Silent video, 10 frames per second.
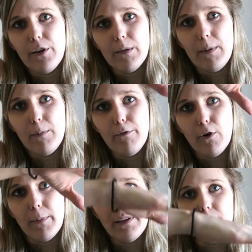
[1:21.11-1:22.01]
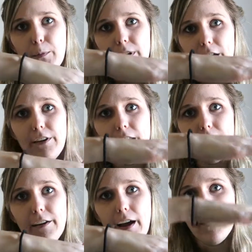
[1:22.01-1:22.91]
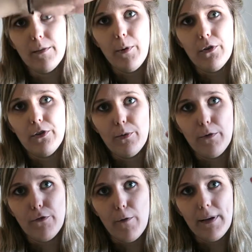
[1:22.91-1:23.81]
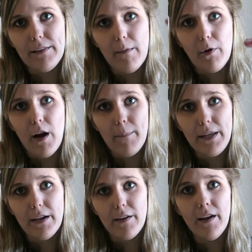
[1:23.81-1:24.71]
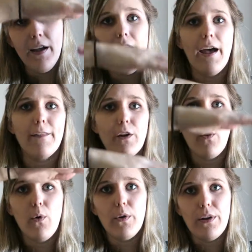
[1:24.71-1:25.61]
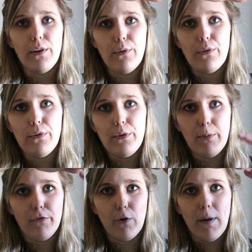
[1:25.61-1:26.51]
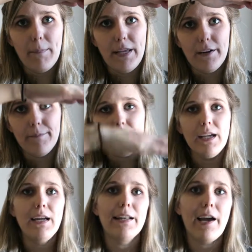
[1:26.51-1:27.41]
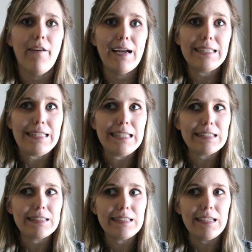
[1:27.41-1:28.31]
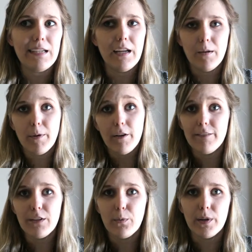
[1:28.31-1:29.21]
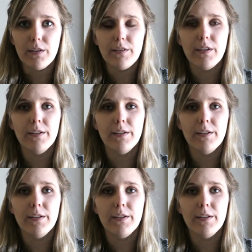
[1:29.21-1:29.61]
going to be performing somewhere down here as opposed to performing somewhere up here. And the goal is to perform up here. Now, ideally, in a perfect world,